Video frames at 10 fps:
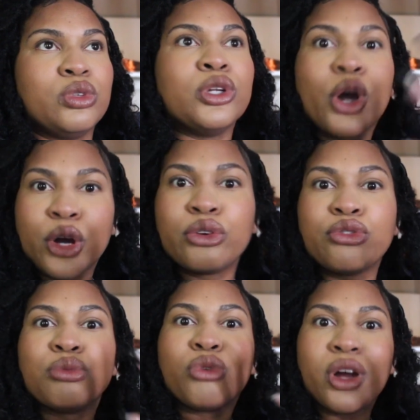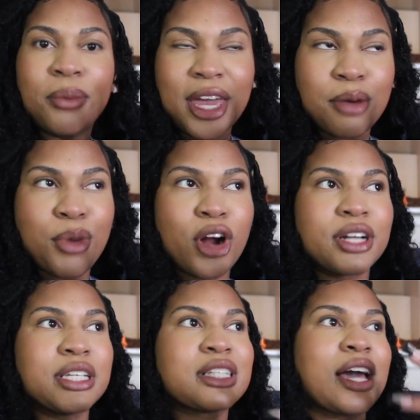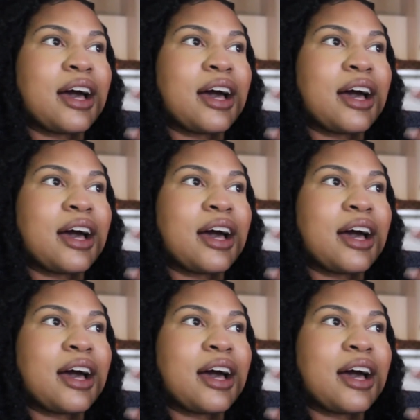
learn from real makeup artists.